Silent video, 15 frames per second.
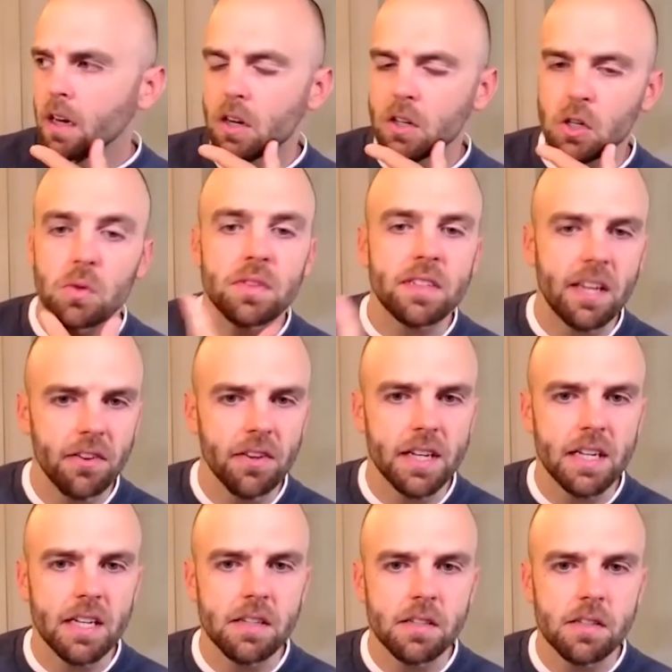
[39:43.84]

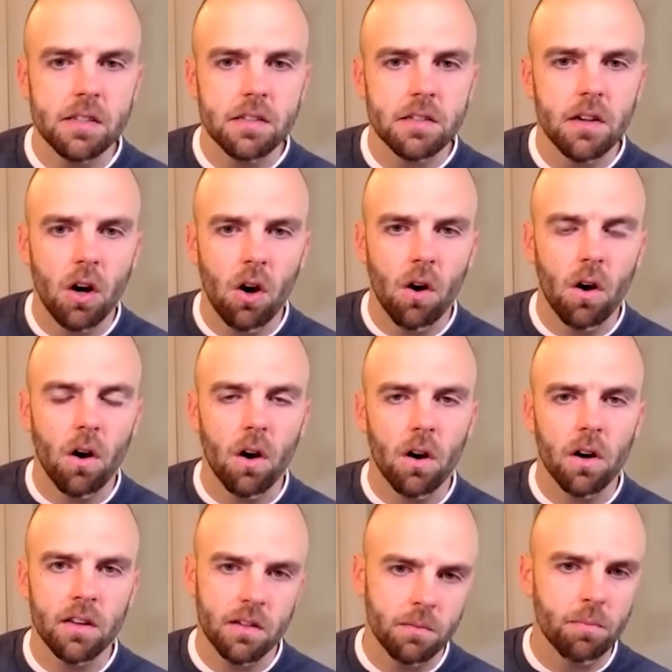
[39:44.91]
utilities
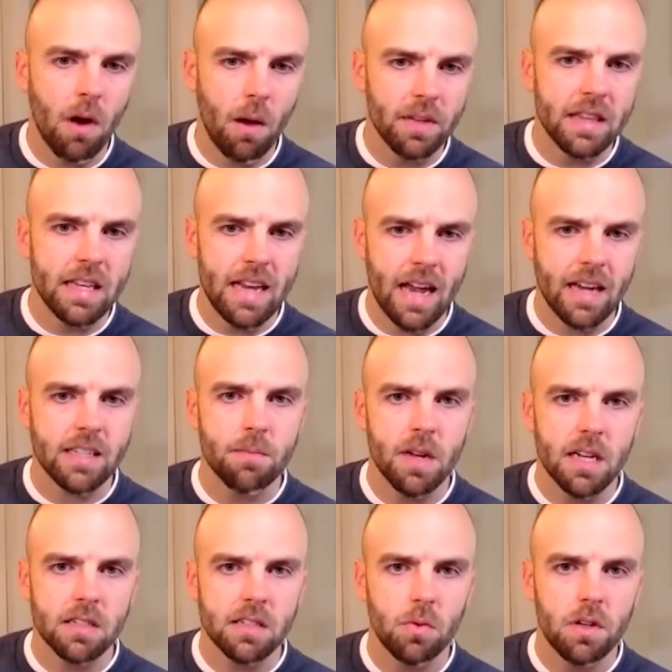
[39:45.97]
are probably the next
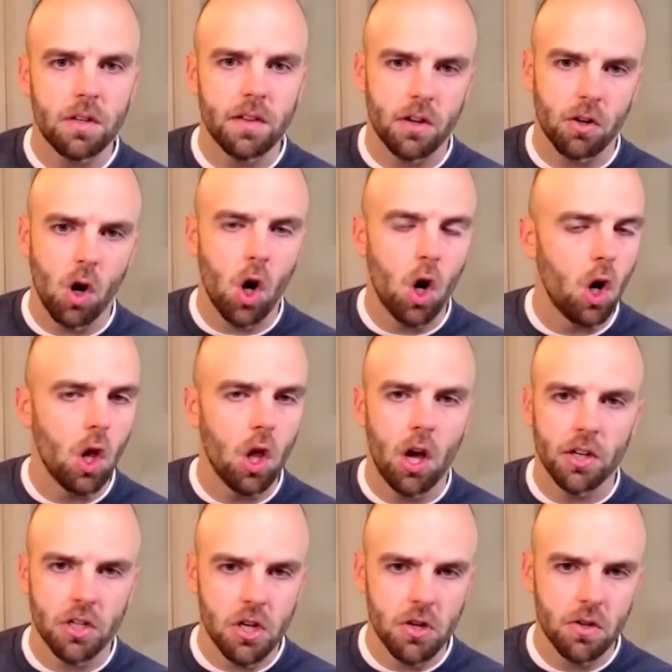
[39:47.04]
biggest one that are all
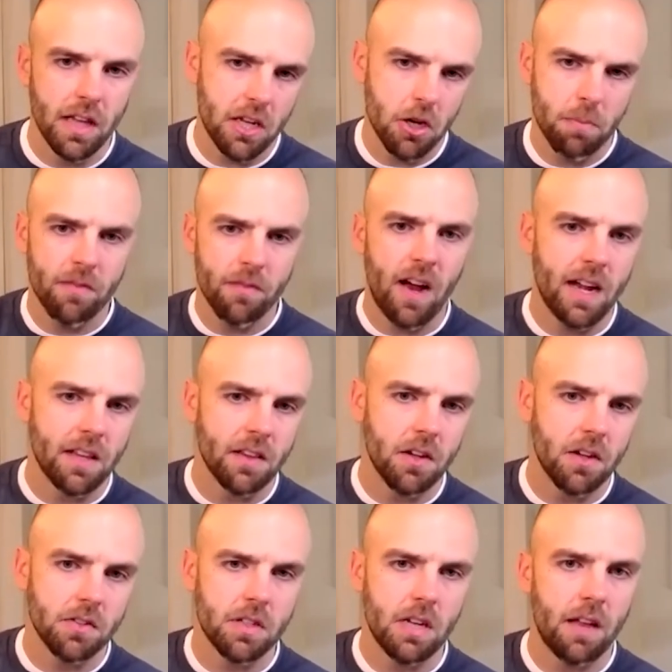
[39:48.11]
on you. Like you're providing
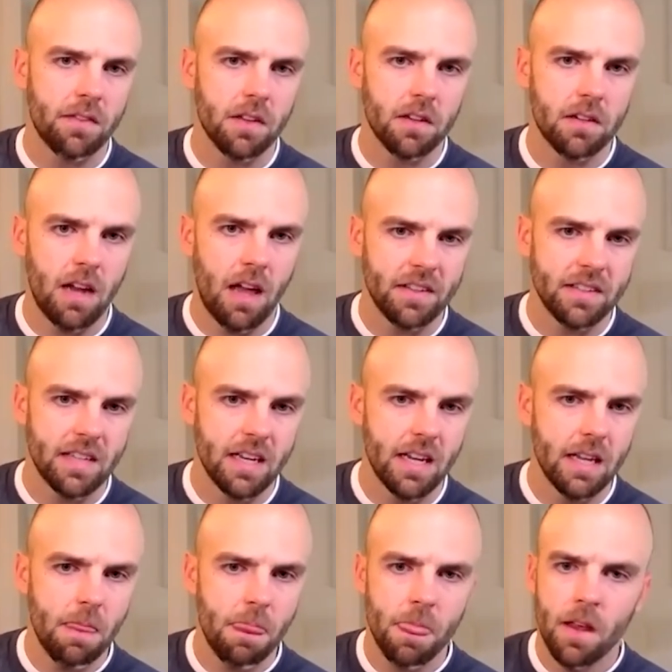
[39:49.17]
those, not the not the
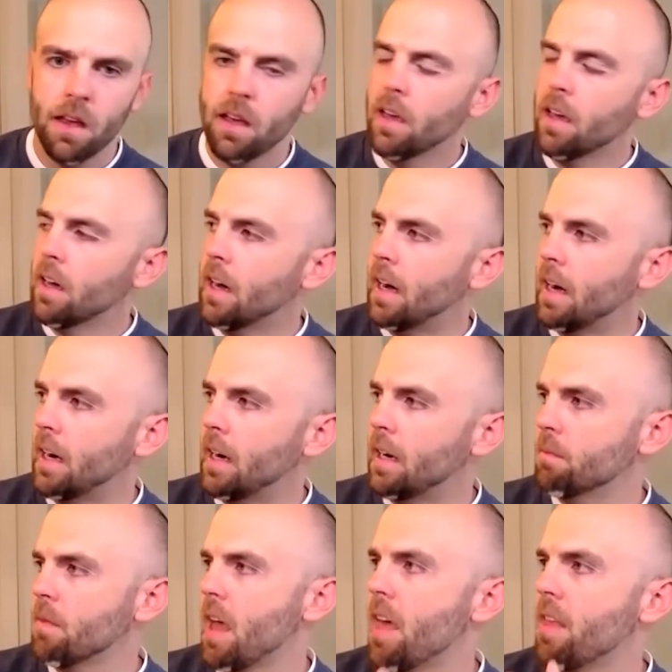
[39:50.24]
tenant.
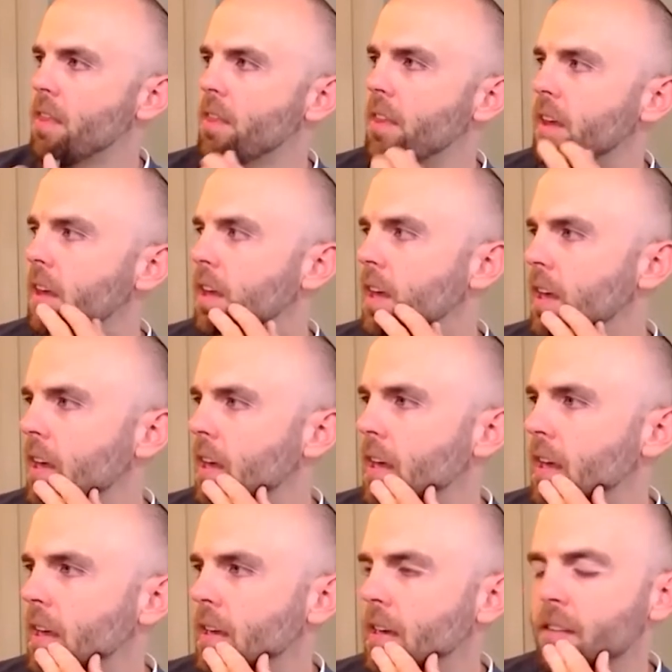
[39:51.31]
Um, and
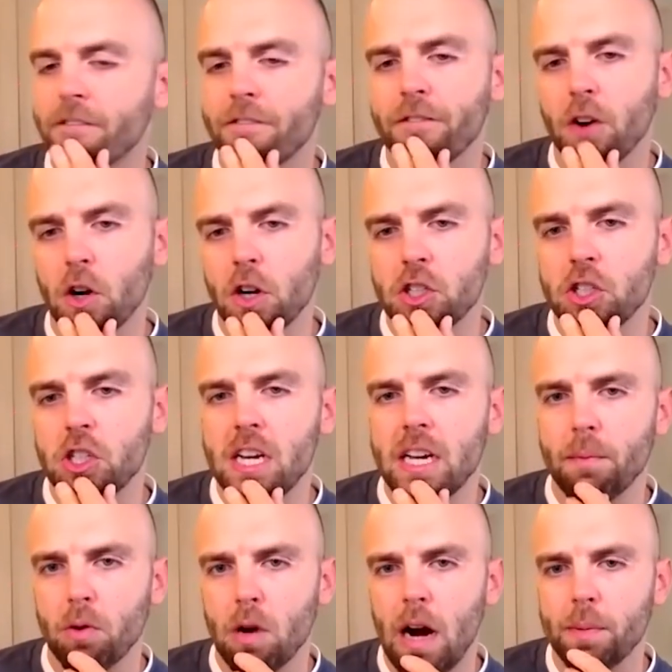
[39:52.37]
then furnishing
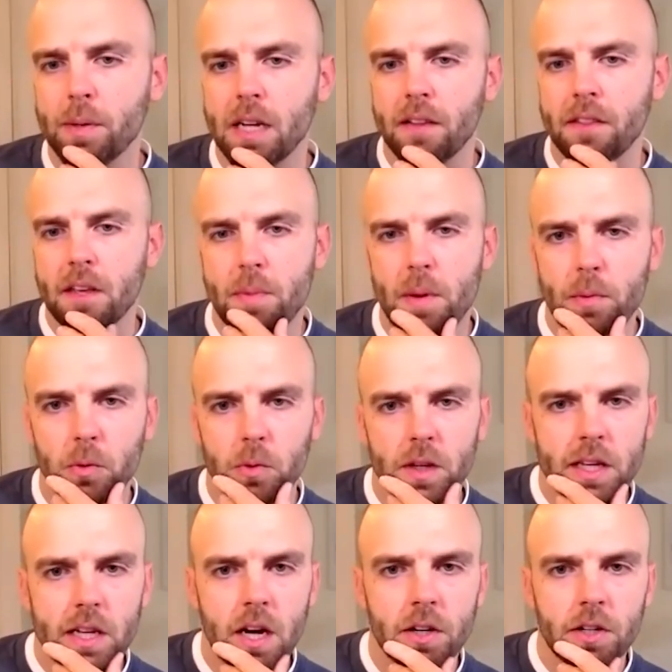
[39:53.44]
a property. I think people
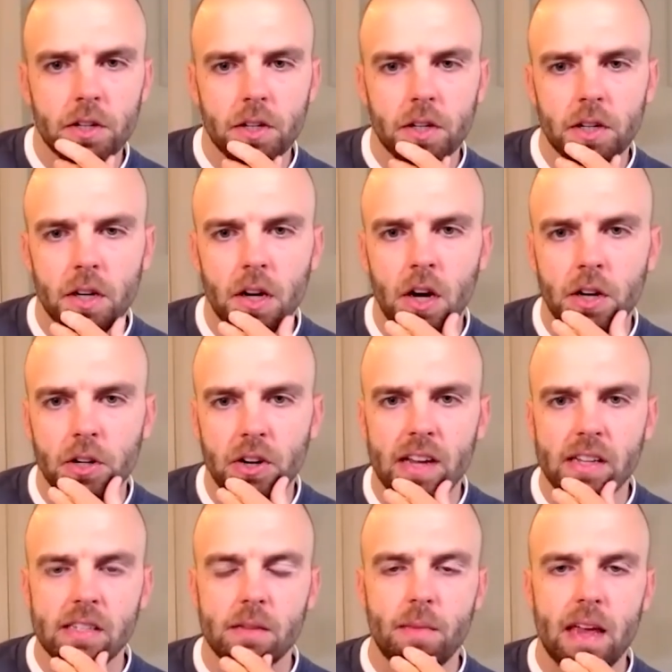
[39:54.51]
really under
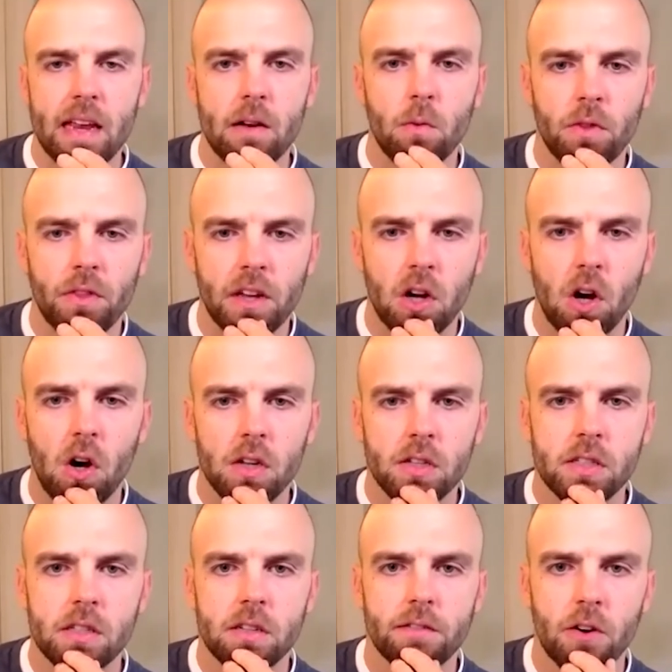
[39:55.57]
underestimate with the
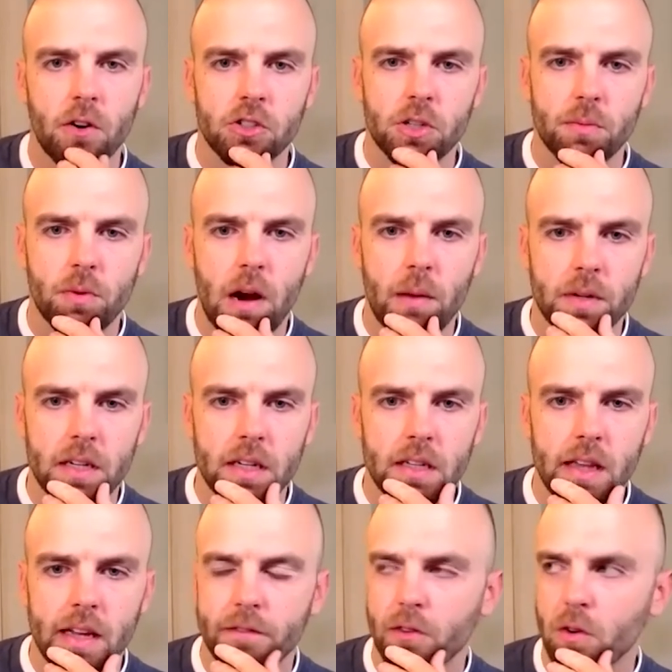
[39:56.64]
cost to furnish a property.
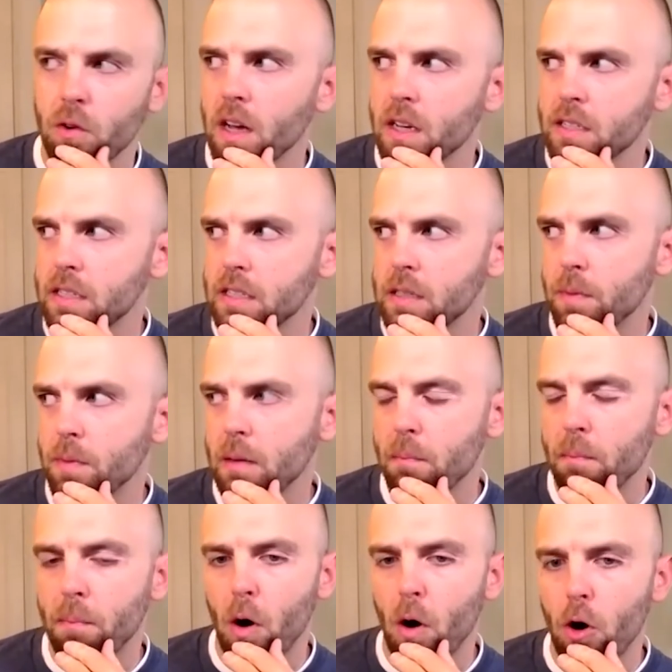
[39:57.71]
Like for us, it's
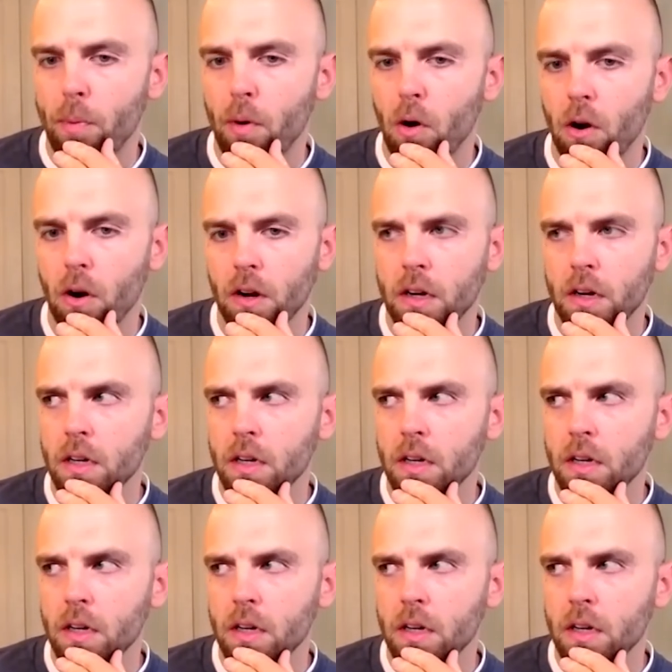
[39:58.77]
been ballpark,